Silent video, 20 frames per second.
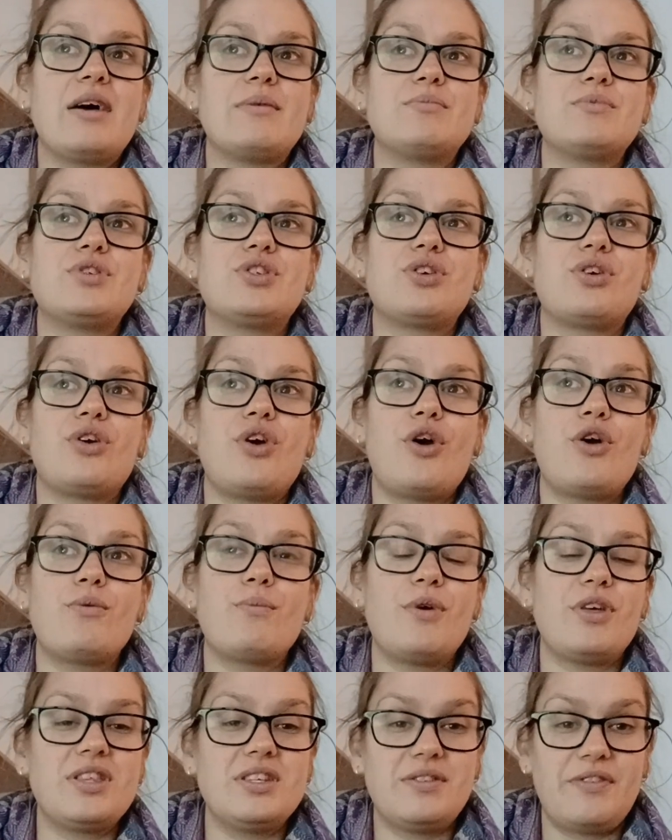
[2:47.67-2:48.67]
So home
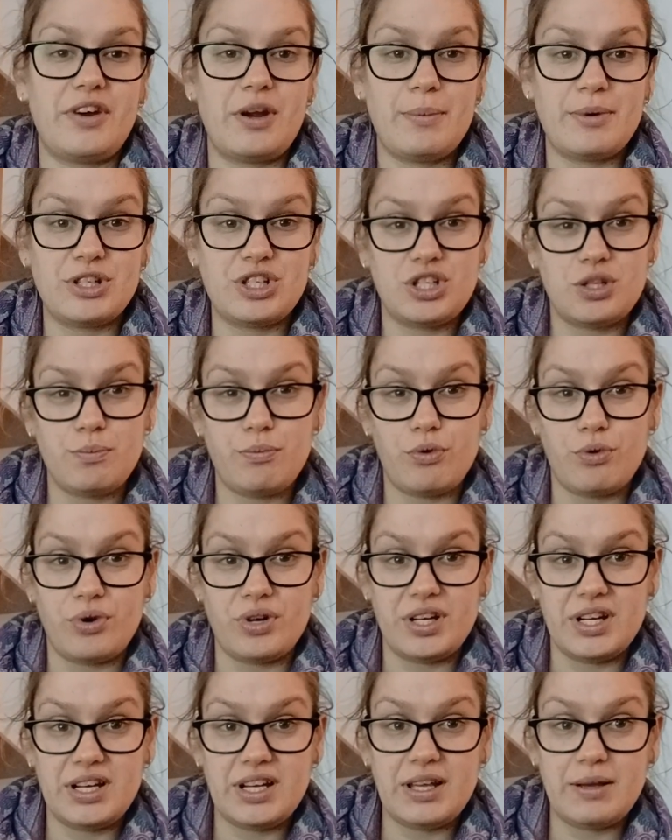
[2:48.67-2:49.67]
birth is very much
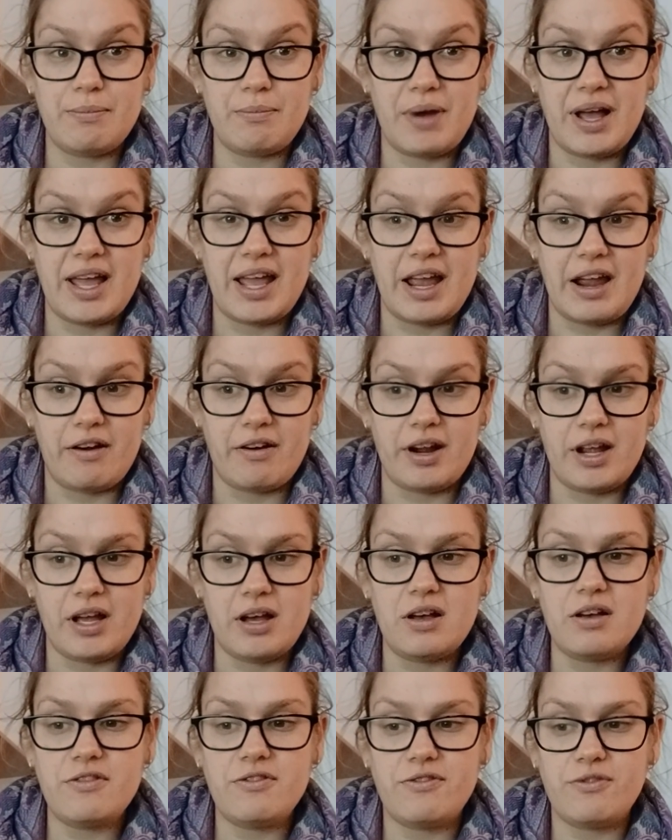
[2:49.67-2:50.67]
supported in my
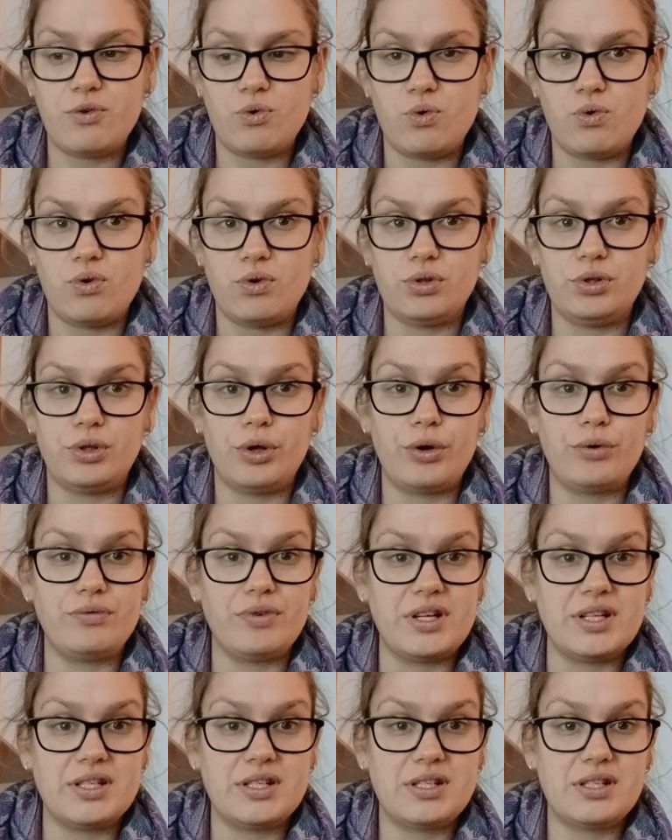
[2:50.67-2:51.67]
area for low
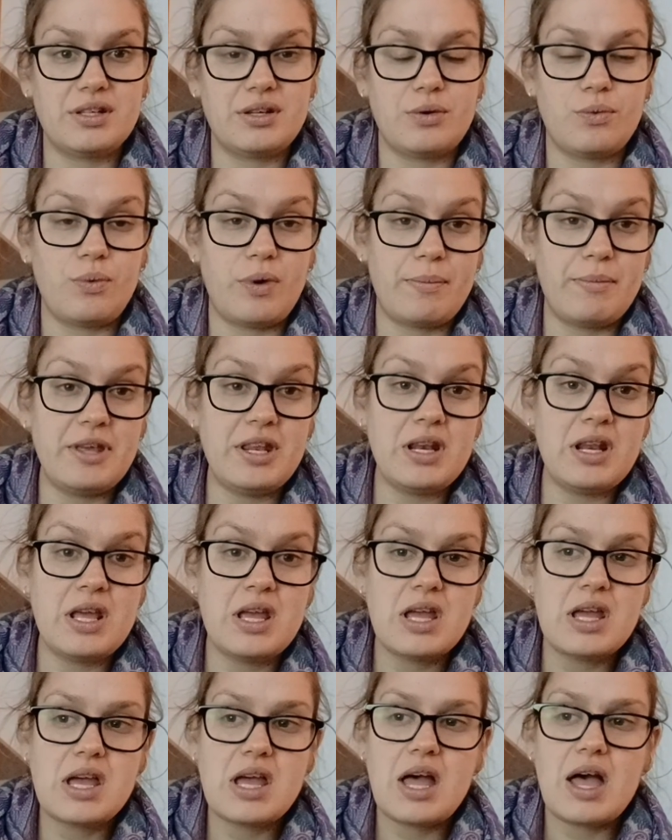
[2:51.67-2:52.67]
risk women.
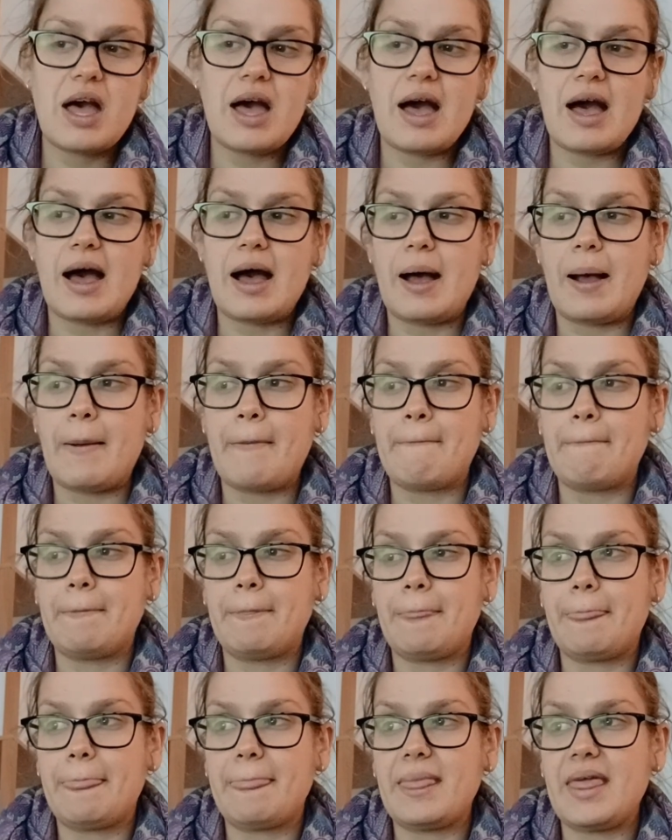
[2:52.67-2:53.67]

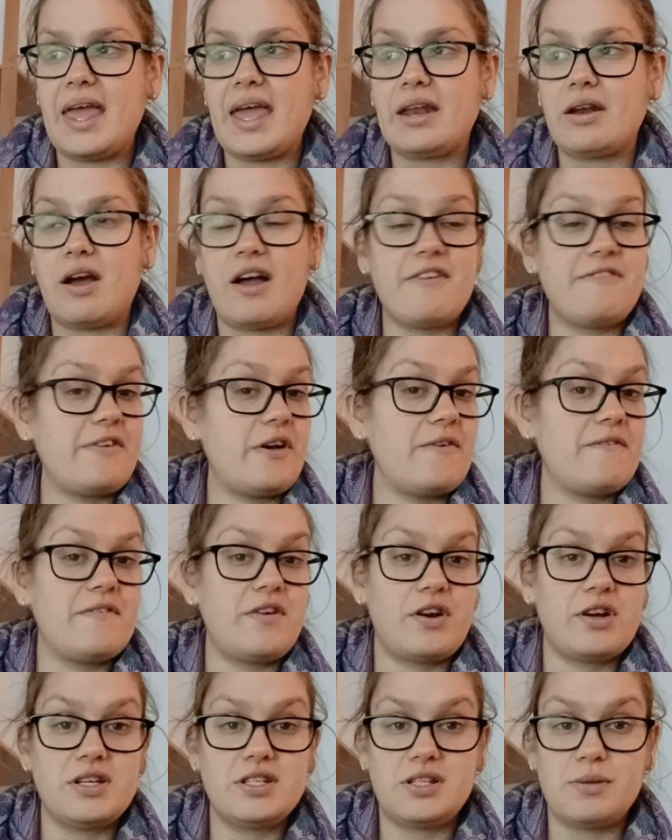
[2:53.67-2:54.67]
And I felt
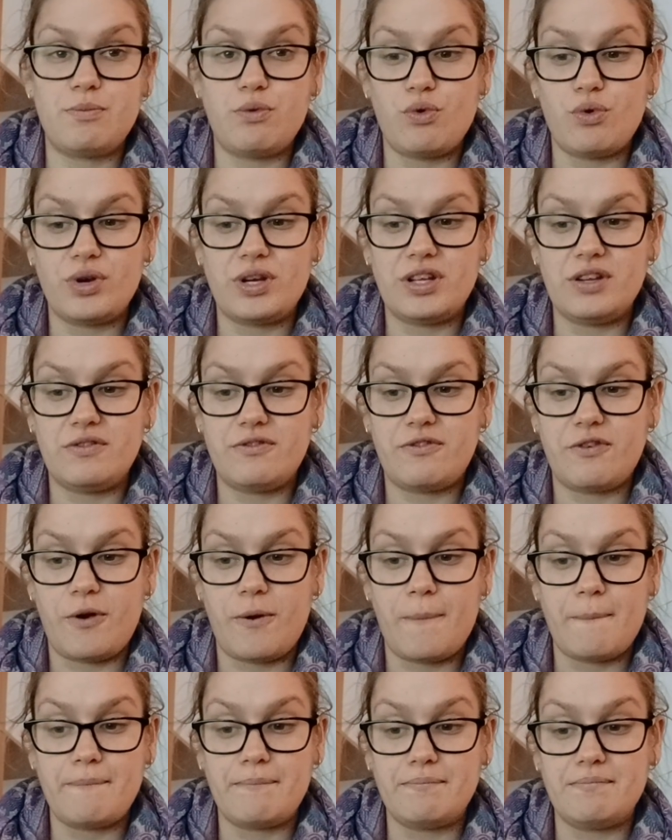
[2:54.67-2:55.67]
very supported
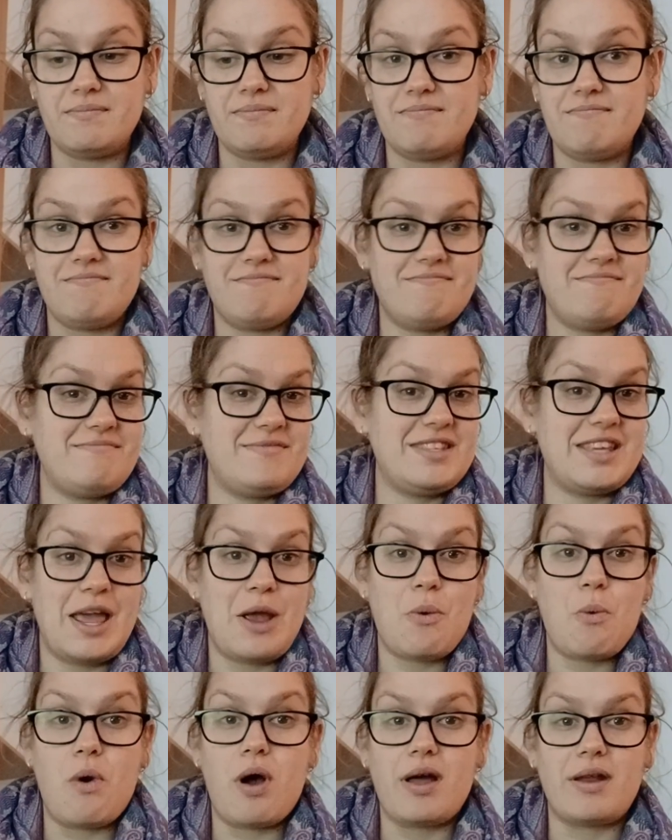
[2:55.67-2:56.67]
from day
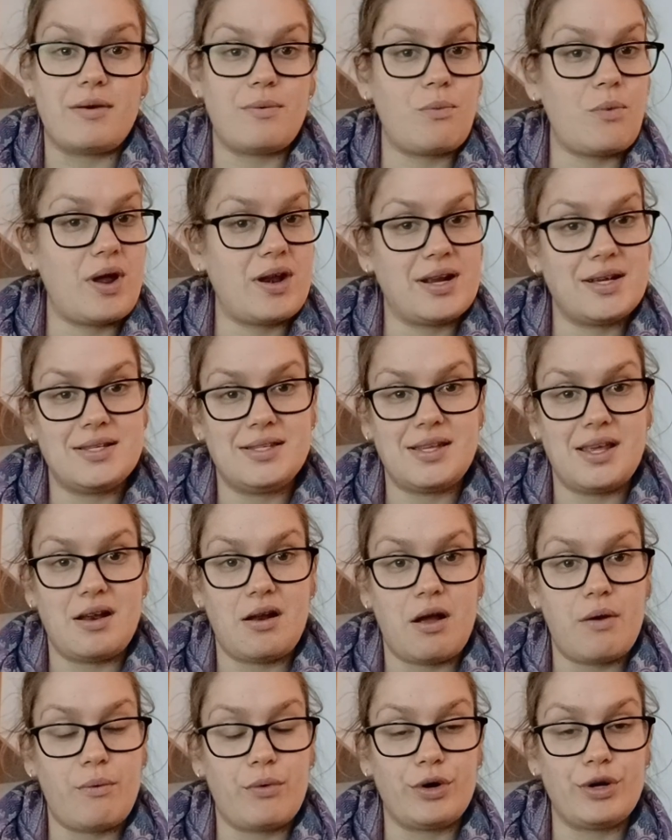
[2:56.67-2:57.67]
one when I said
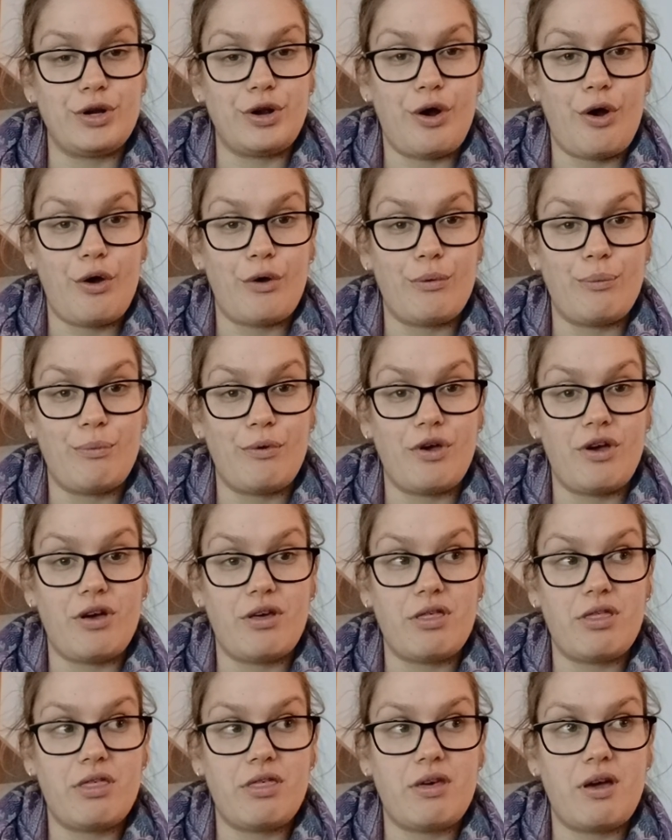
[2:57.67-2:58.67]
I wanted a home
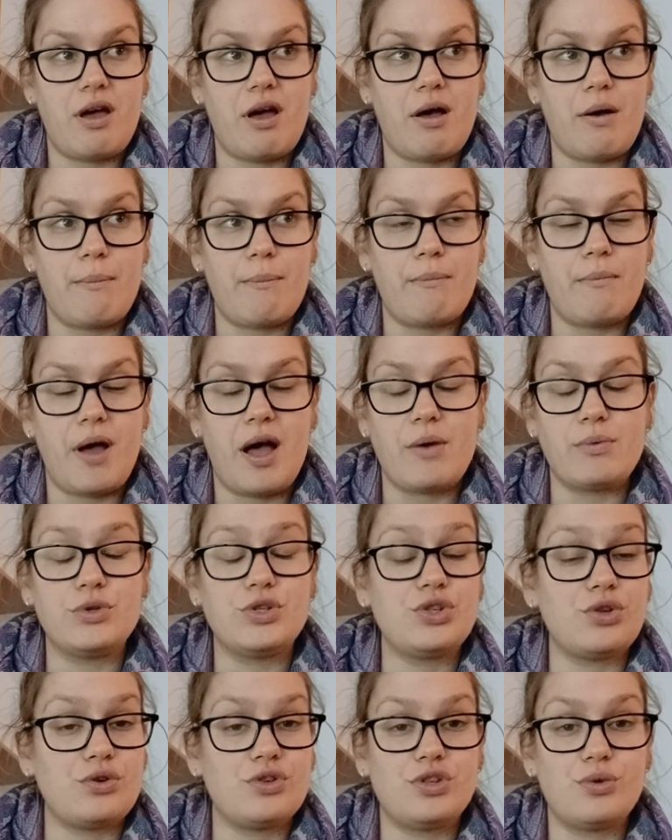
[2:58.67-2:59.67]
birth. I was
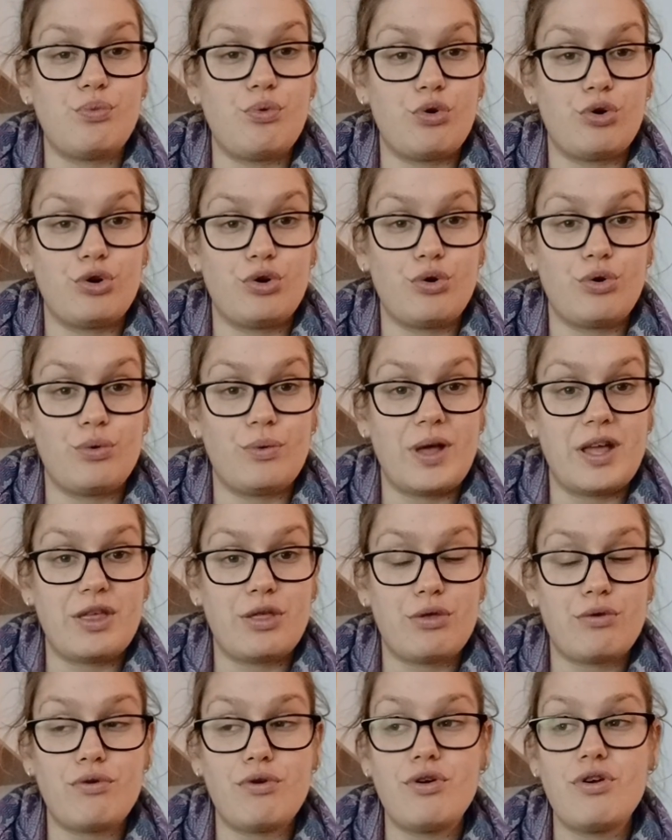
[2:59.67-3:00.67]
so supported all the way
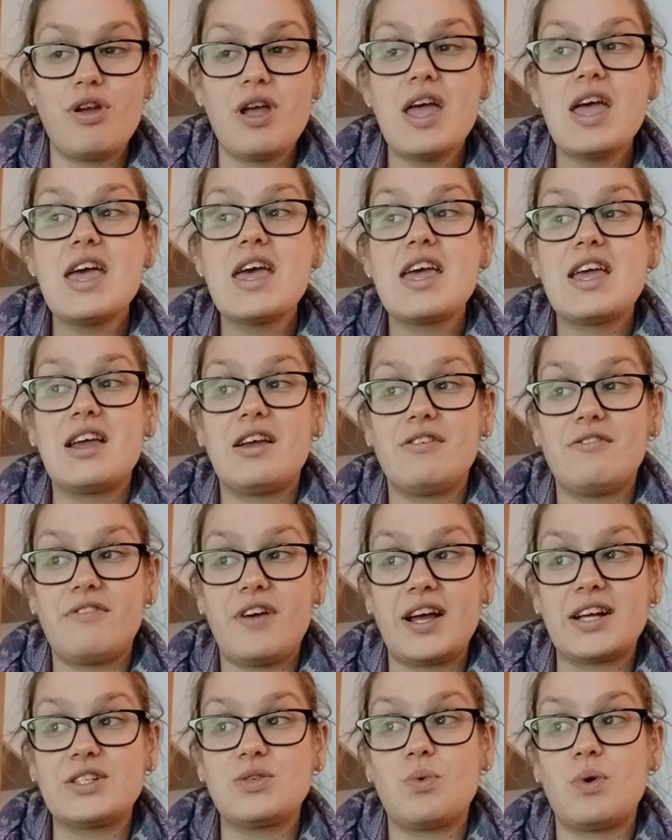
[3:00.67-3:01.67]
through. In
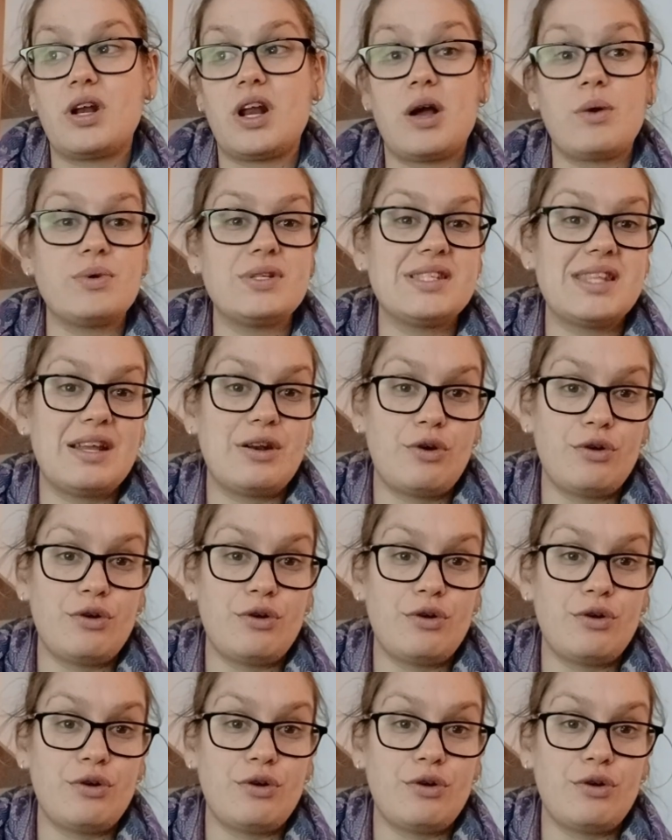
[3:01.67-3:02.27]
fact, when I was then